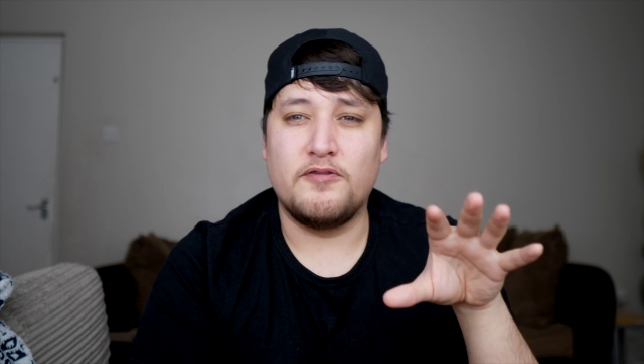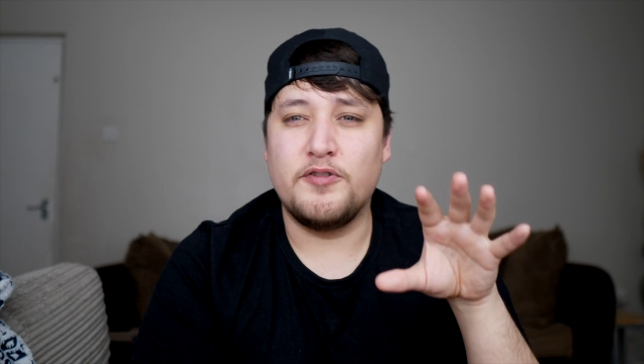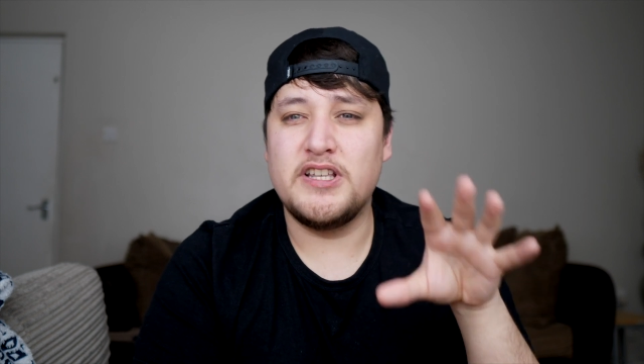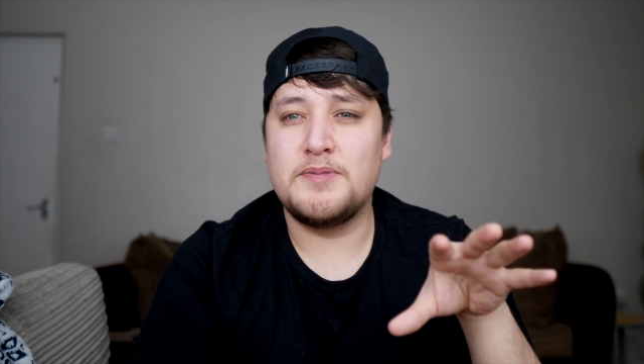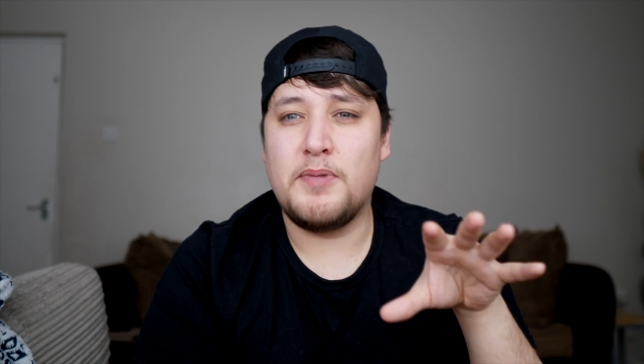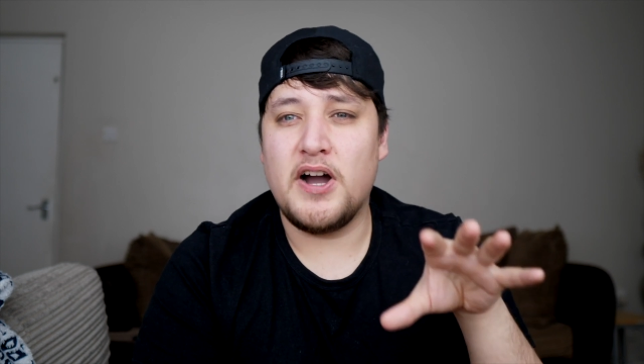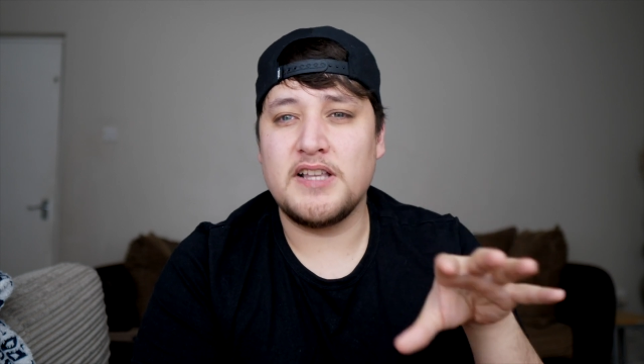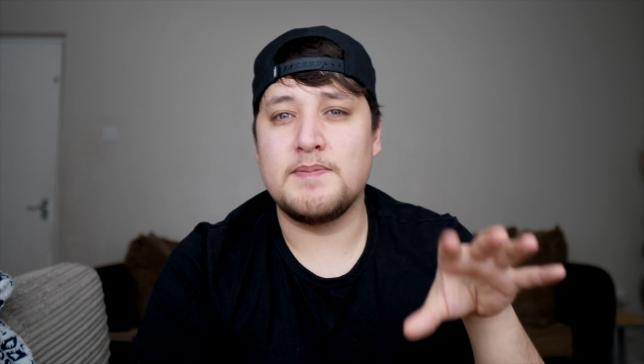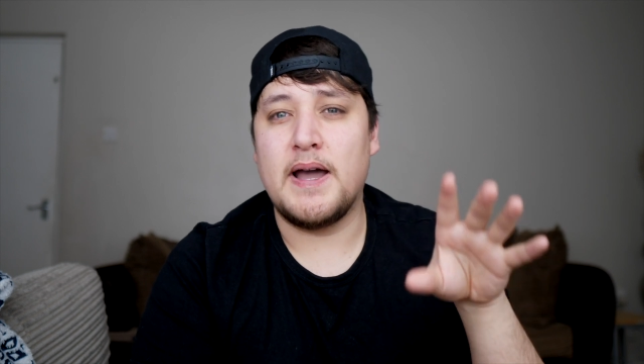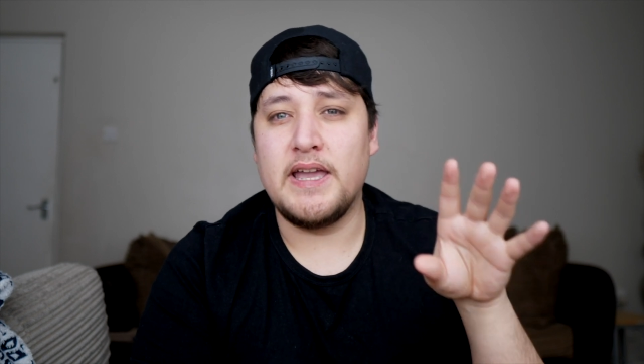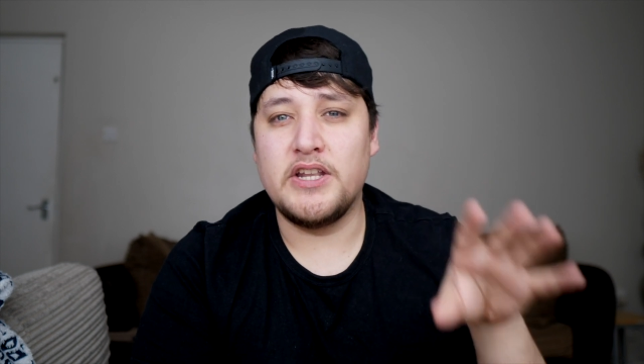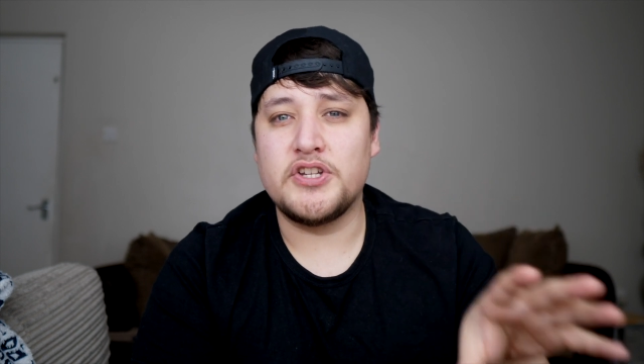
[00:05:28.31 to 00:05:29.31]
re-sparks
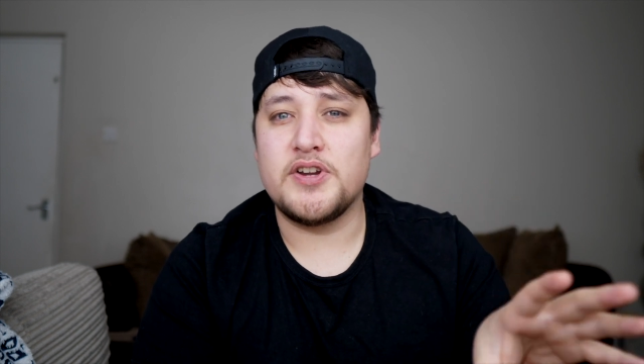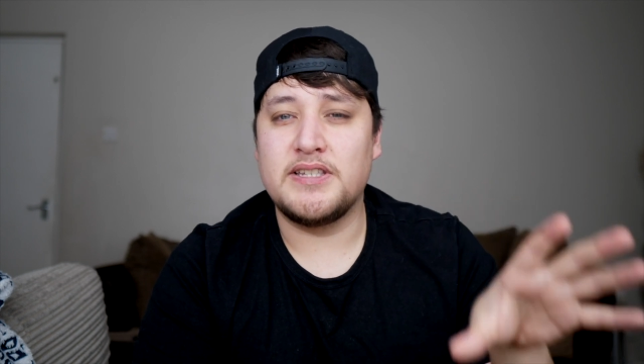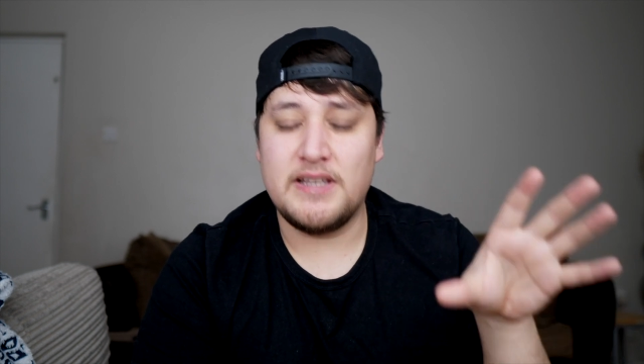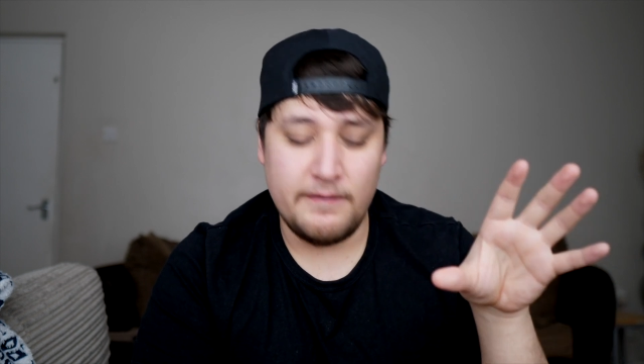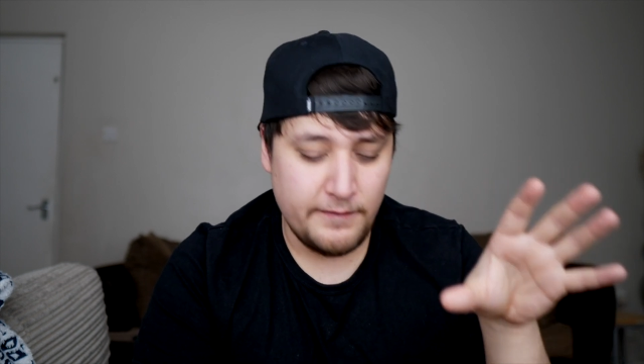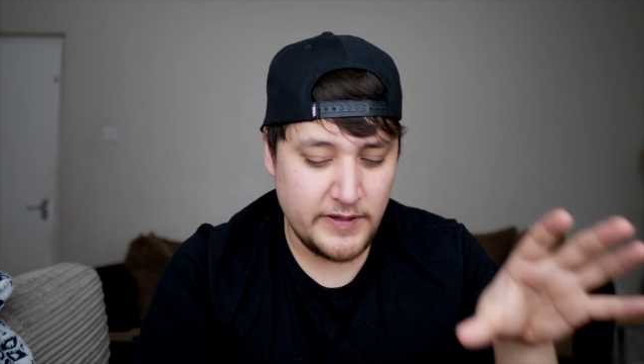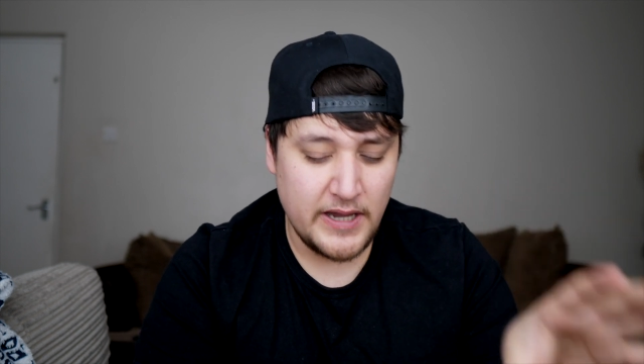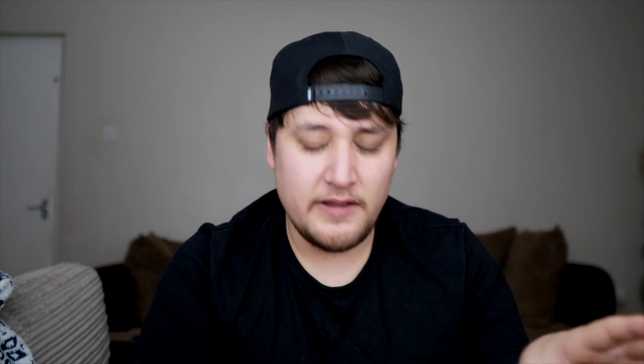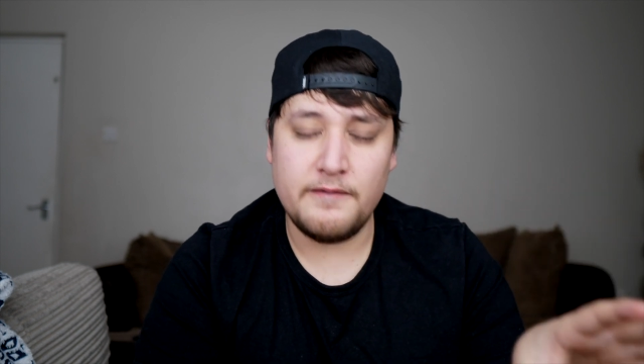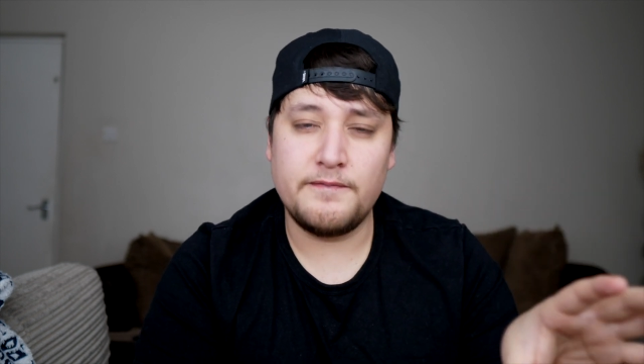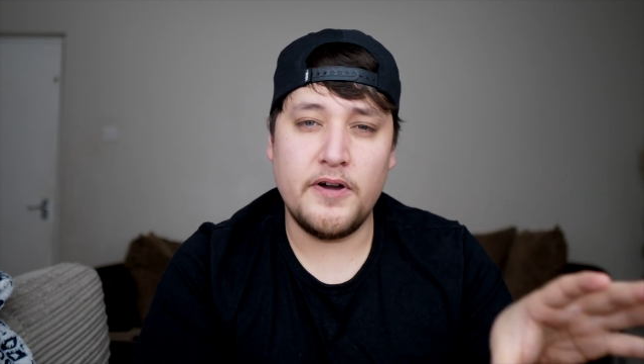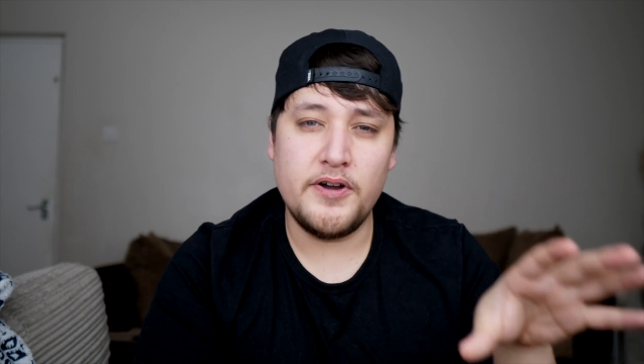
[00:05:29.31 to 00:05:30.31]
my interest in
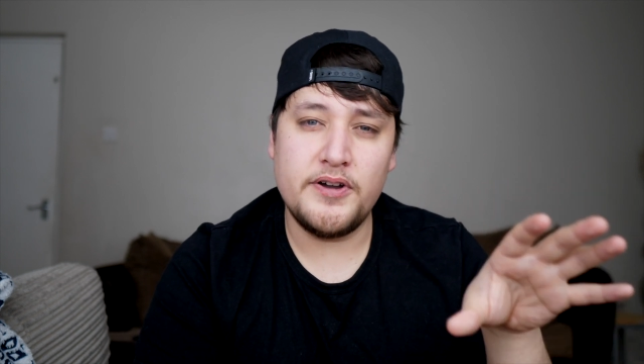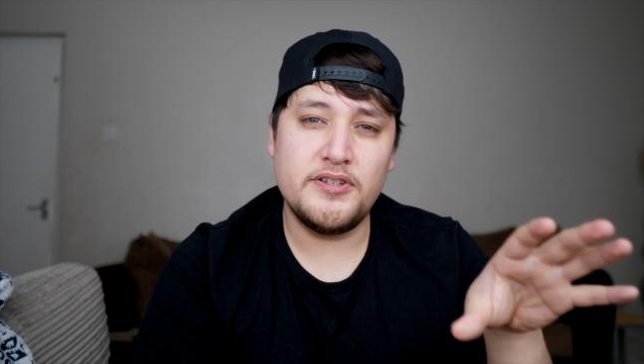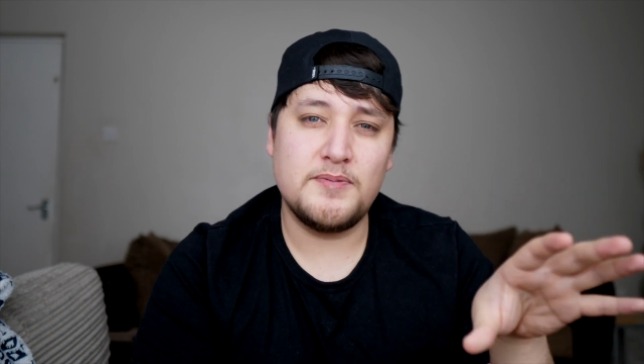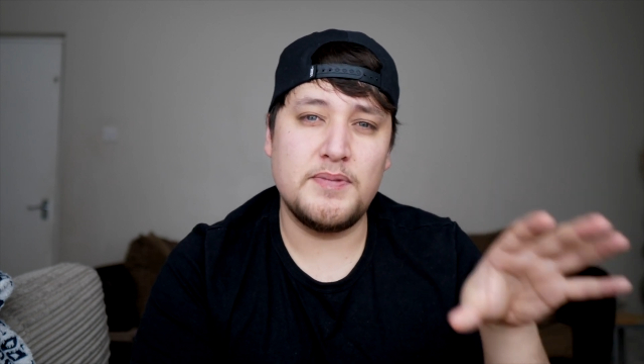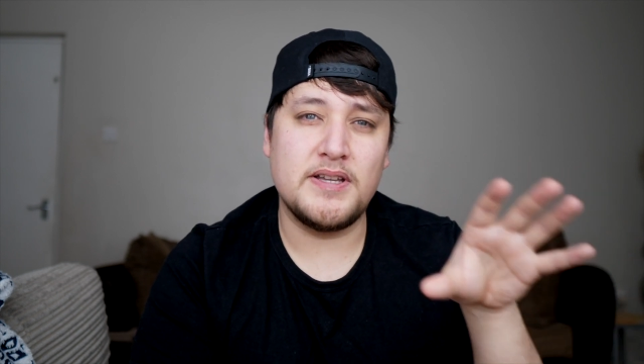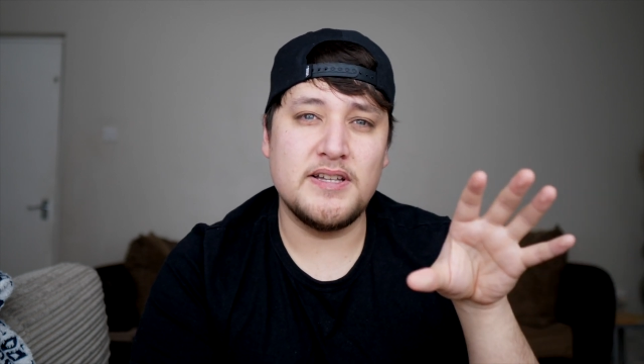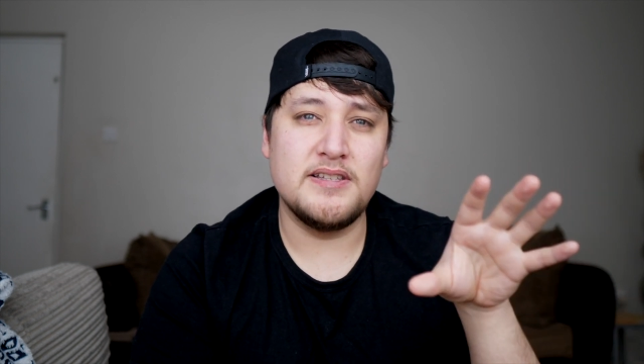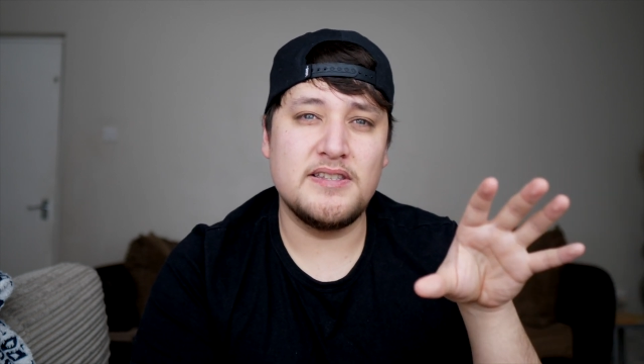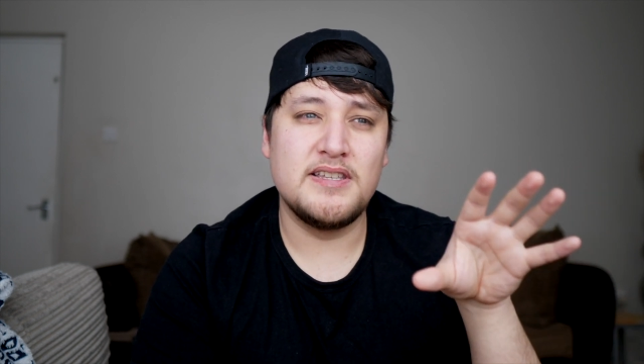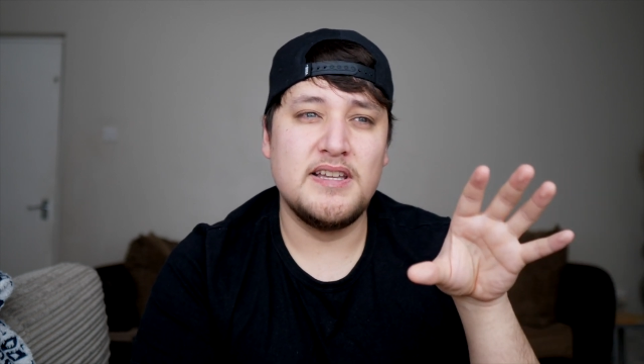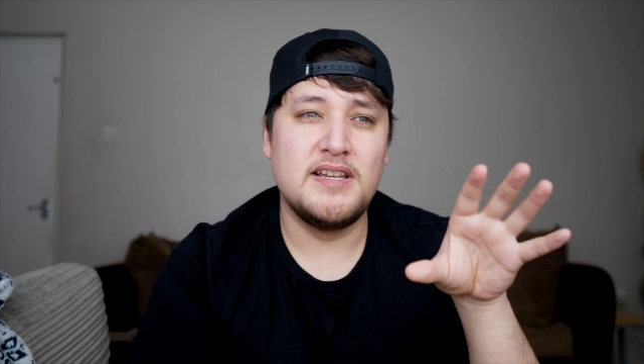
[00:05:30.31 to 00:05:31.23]
taking photos. Because